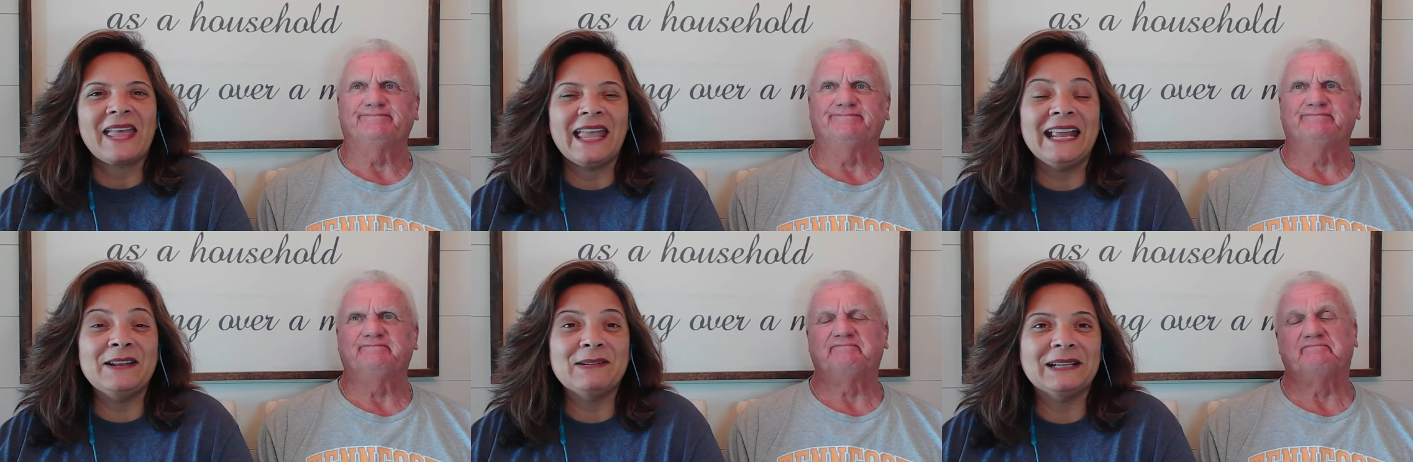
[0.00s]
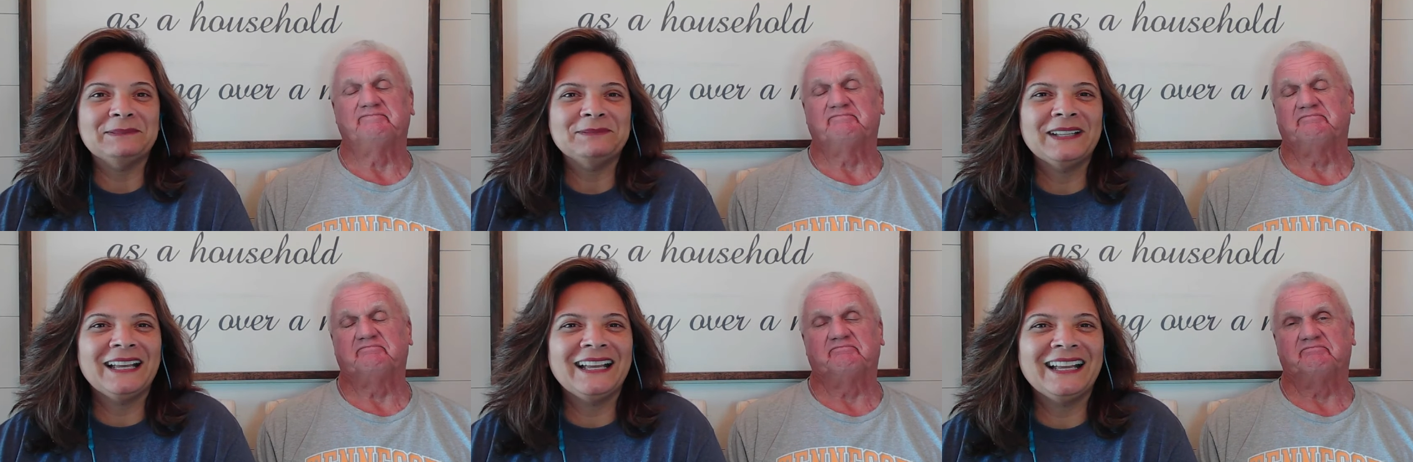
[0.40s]

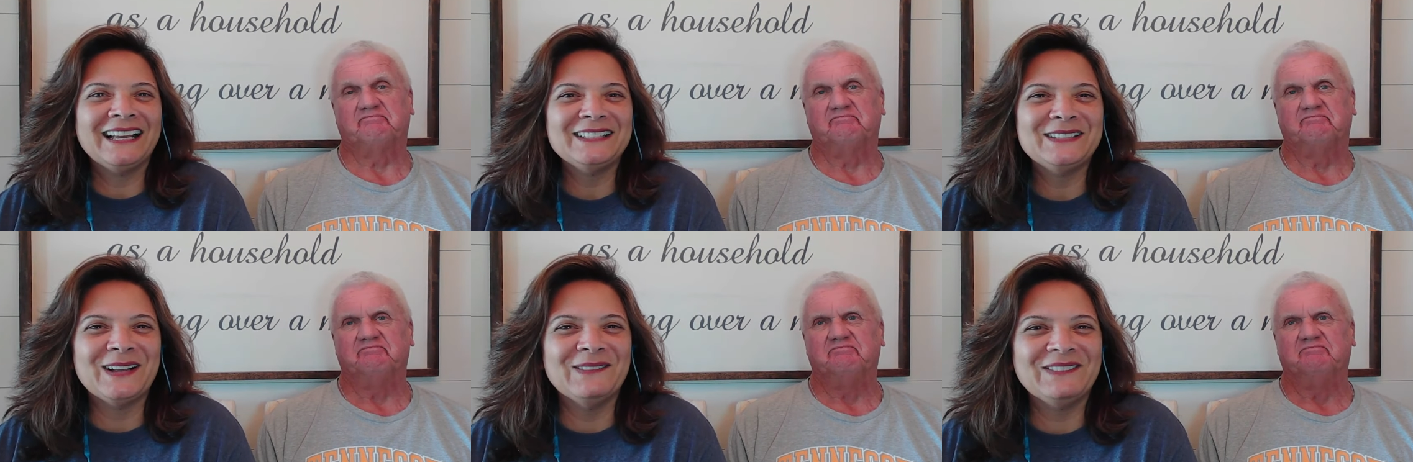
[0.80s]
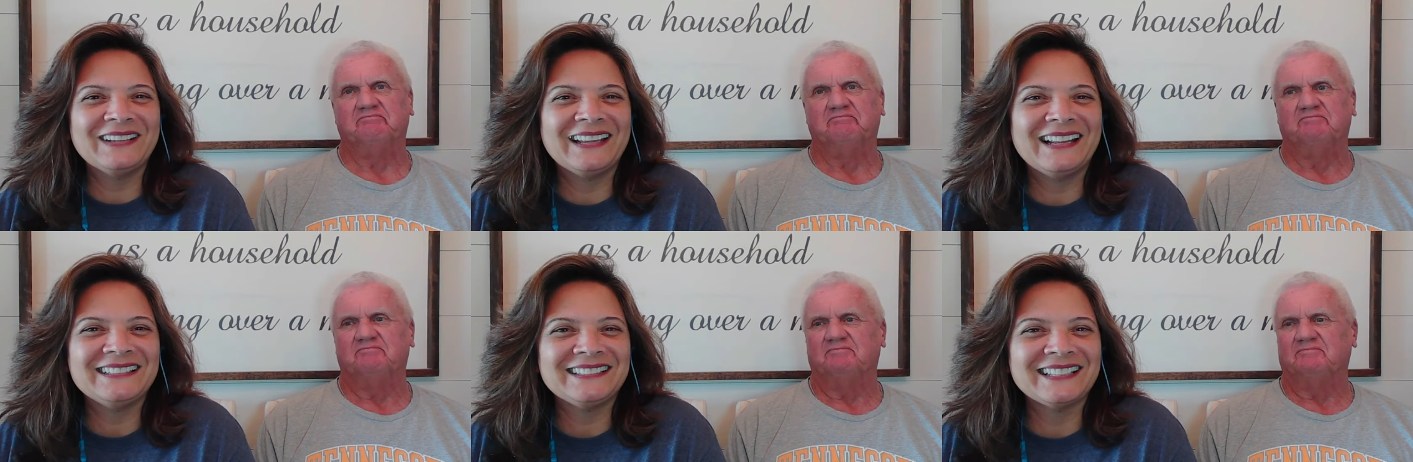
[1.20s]
Speaker 1: Anyway, uh, don't
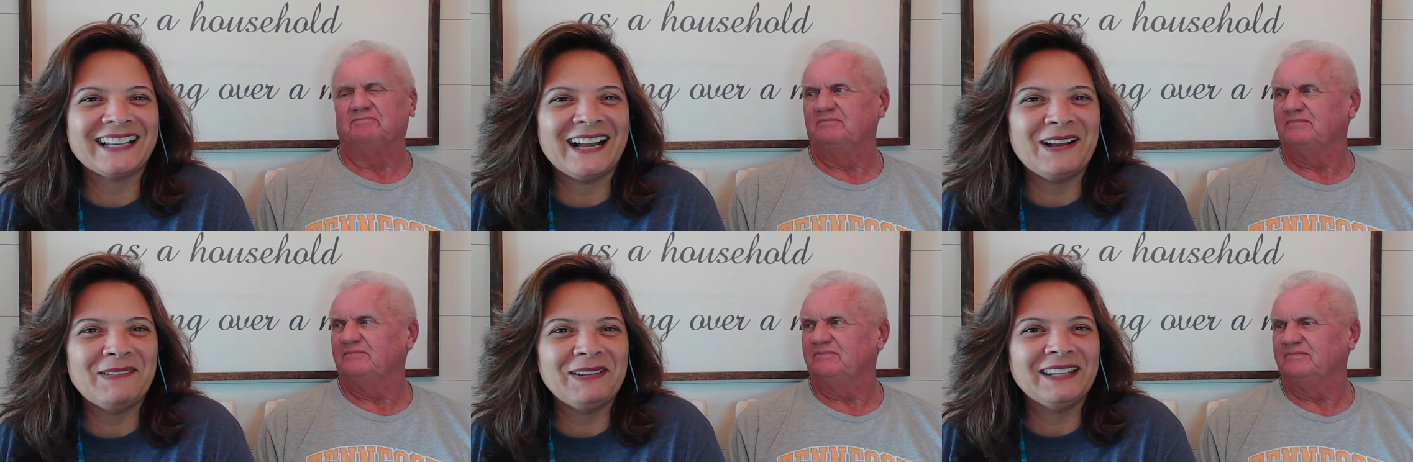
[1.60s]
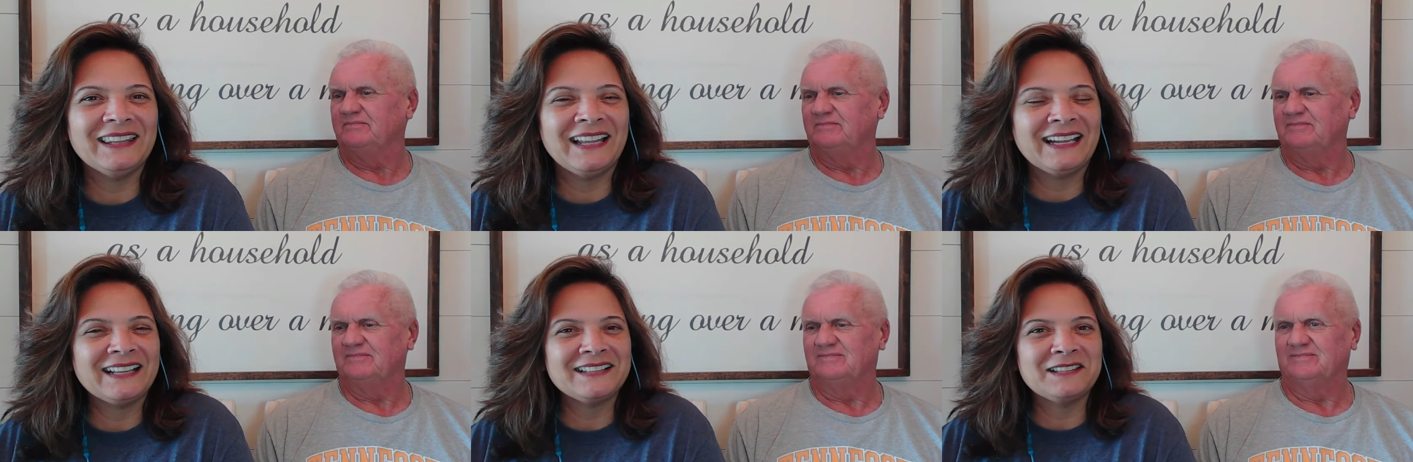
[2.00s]
forget to comment,
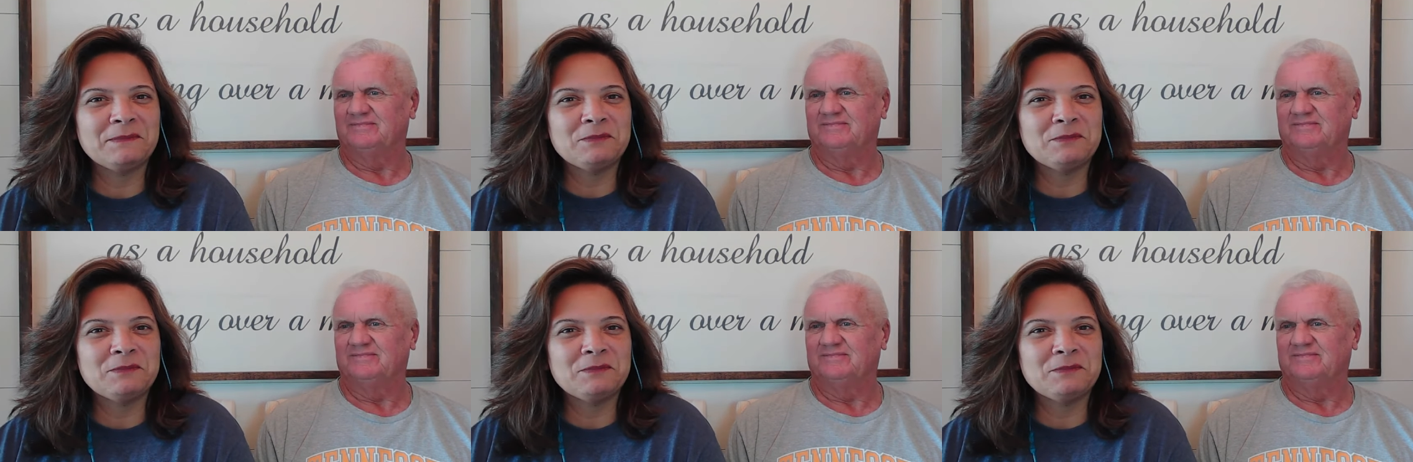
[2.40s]
like, and